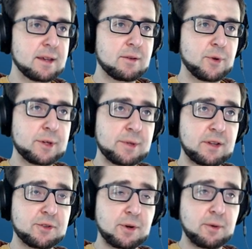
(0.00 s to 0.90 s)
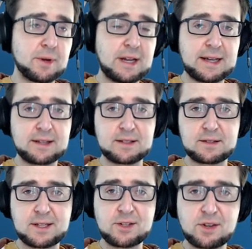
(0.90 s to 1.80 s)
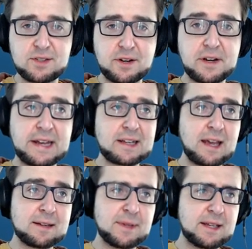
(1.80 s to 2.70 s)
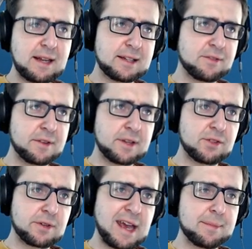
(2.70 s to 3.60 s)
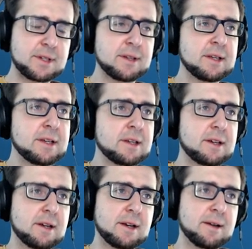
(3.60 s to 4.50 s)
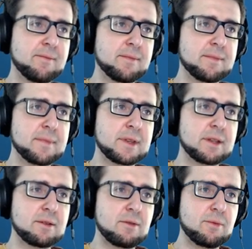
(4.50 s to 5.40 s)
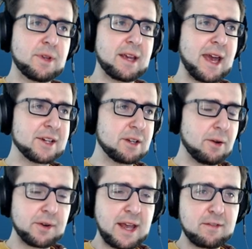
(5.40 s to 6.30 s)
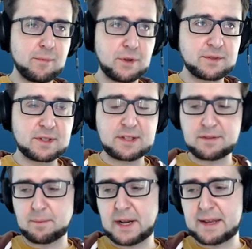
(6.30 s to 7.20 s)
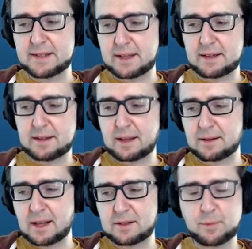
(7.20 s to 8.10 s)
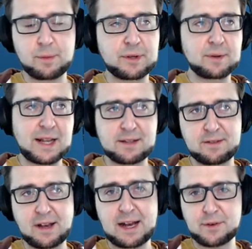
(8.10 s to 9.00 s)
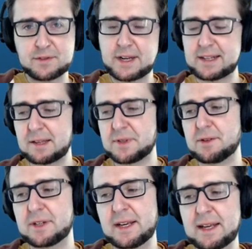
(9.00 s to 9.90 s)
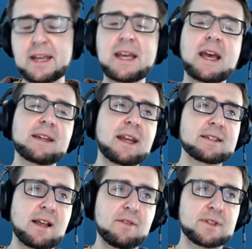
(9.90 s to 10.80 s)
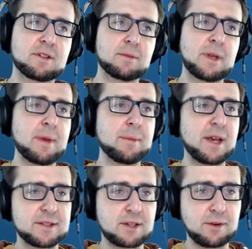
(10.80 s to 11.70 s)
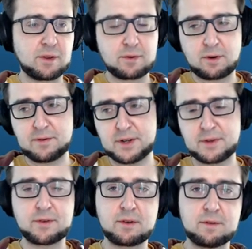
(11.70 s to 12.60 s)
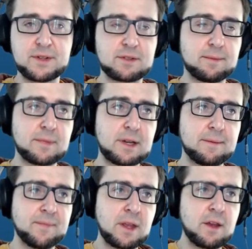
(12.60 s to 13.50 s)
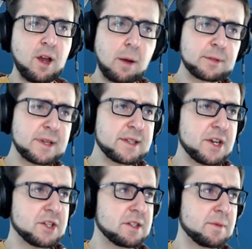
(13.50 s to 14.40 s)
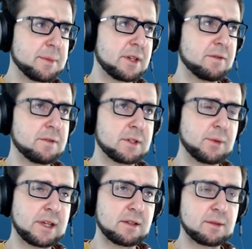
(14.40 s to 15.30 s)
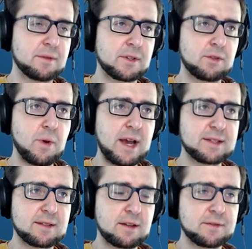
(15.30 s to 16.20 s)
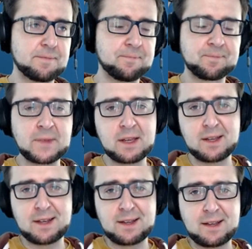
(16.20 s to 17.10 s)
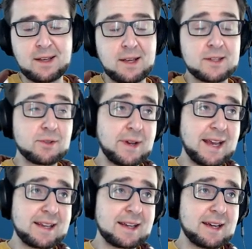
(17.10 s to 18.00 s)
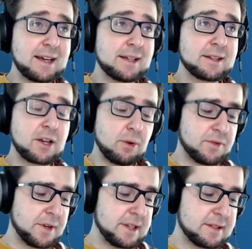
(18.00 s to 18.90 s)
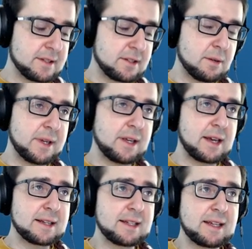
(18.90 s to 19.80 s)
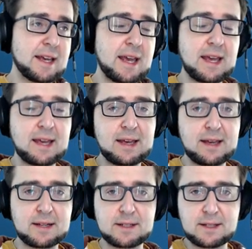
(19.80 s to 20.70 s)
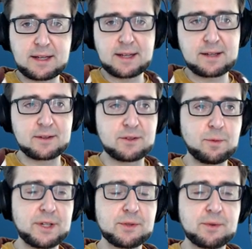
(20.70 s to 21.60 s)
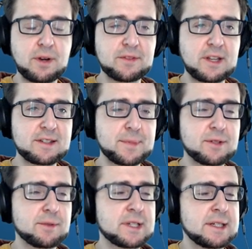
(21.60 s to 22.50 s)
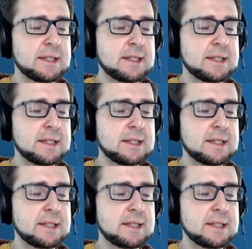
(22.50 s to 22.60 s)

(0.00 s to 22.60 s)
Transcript: when we throw like a ninja star at an enemy, like different things should happen. Um, we actually already have most of the stuff in place, and then that's probably gonna be like the half of the next episode, and the next half is gonna be maybe us going through over over some uh, optimizations, maybe tweaking some of the U I stuff. So again, uh, the code for this is going to be at the uh, doobly-doo of this episode,